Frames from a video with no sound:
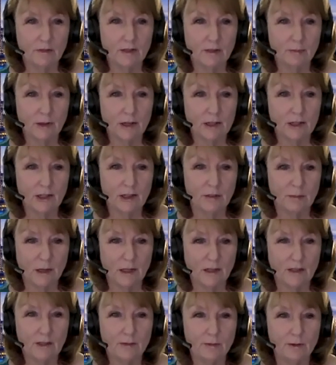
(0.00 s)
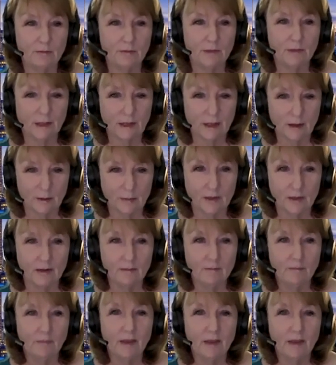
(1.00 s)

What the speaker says: supply chain management in a company.